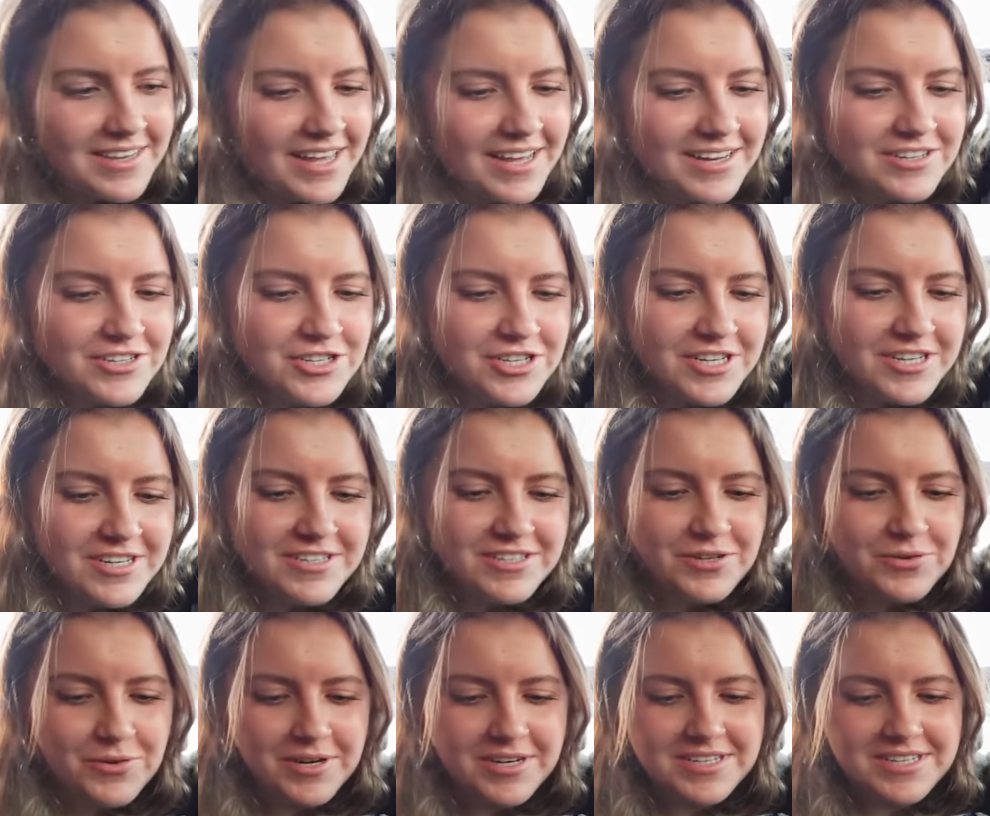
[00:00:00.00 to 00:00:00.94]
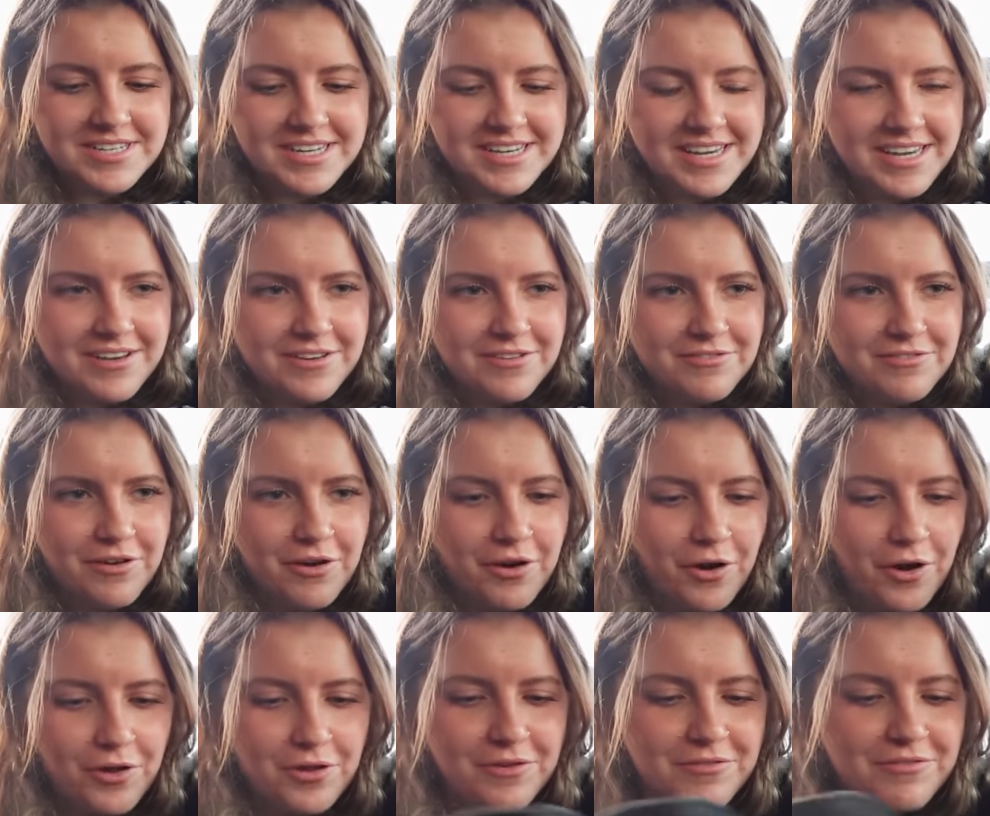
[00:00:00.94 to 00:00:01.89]
that she is going to give
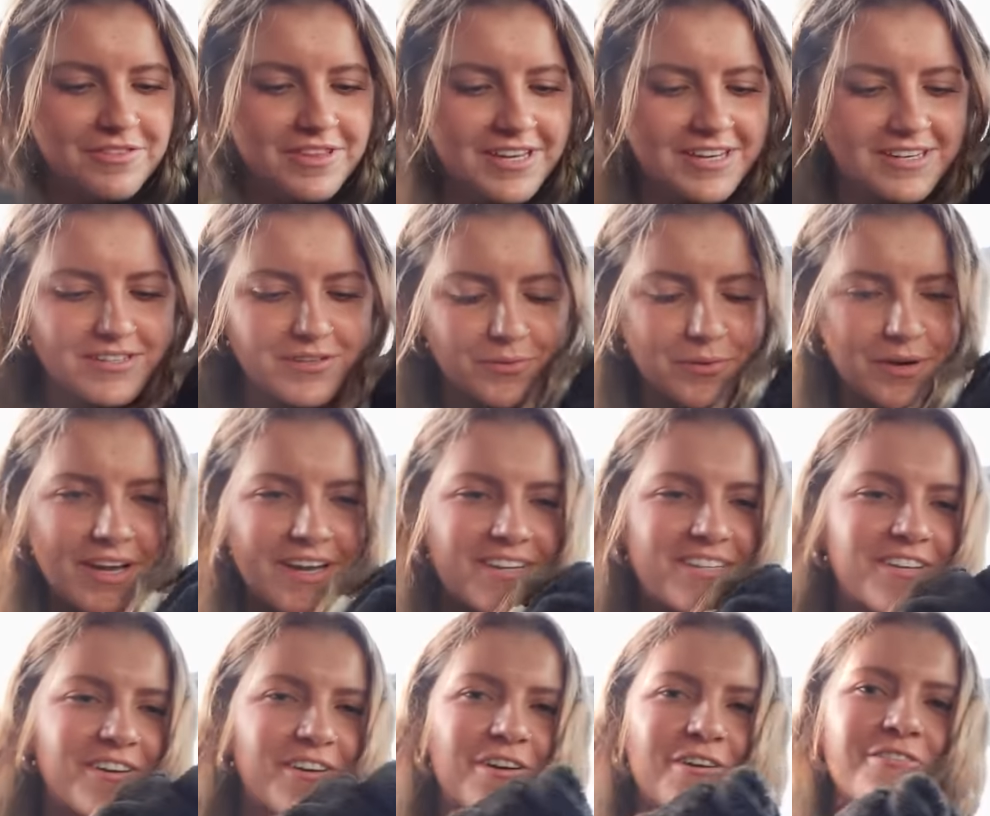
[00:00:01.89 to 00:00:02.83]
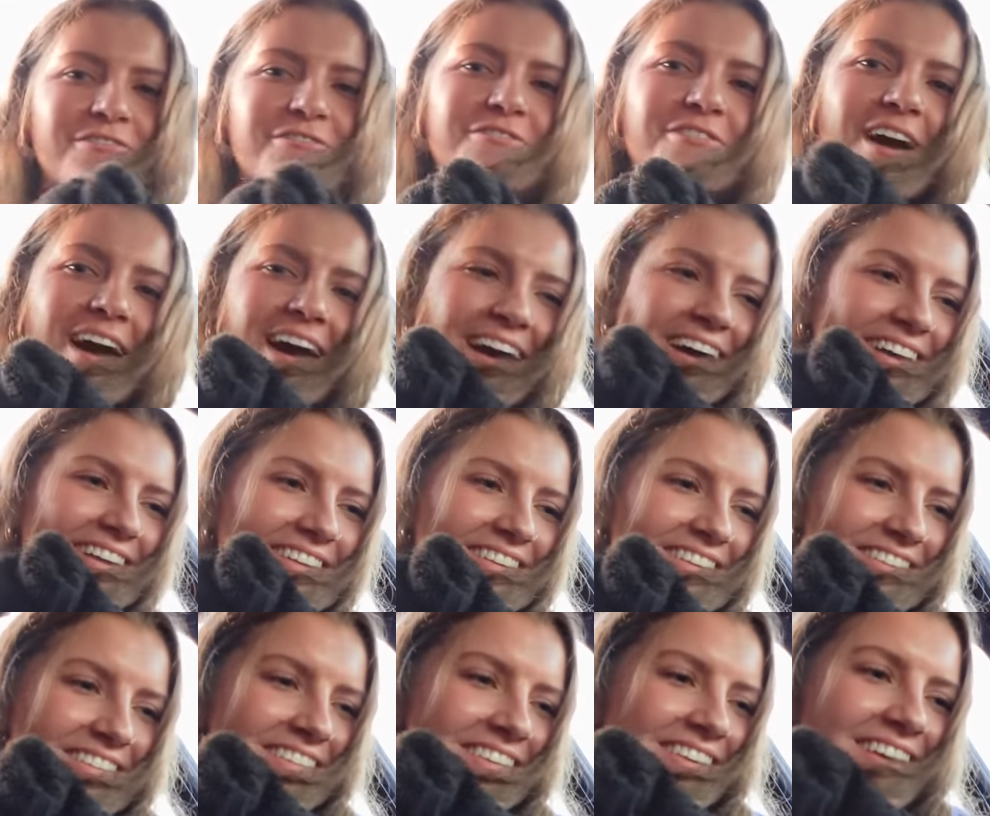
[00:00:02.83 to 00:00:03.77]
all of these away to her
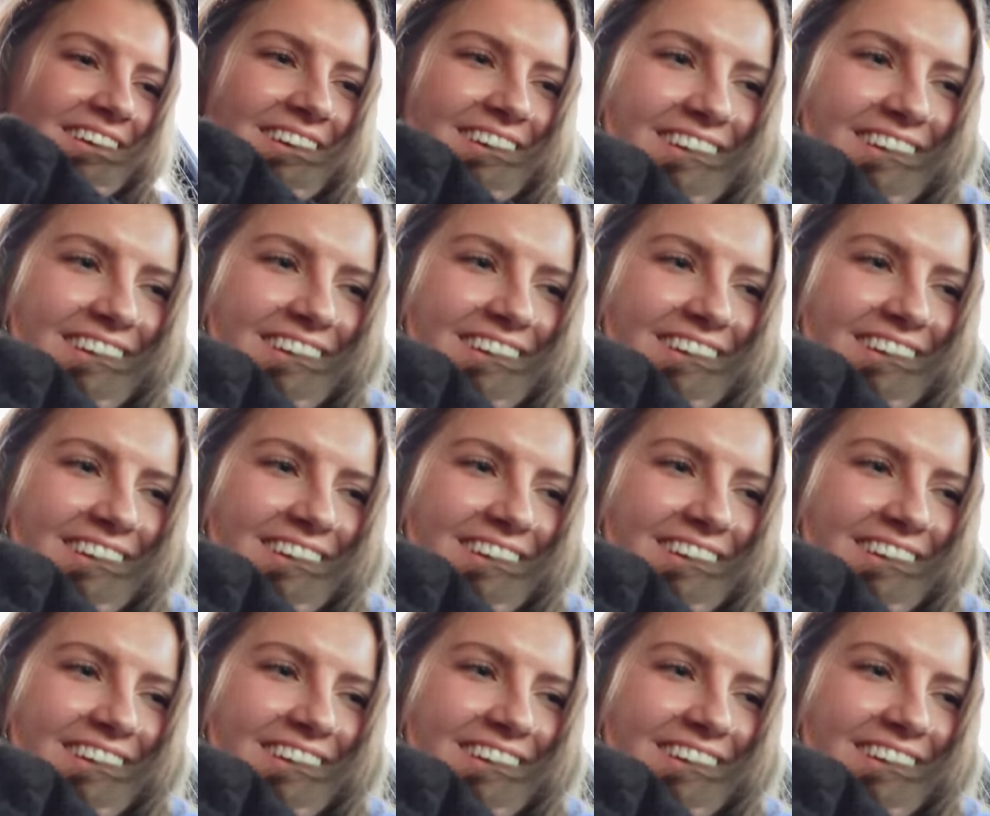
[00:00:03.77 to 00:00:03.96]
friends.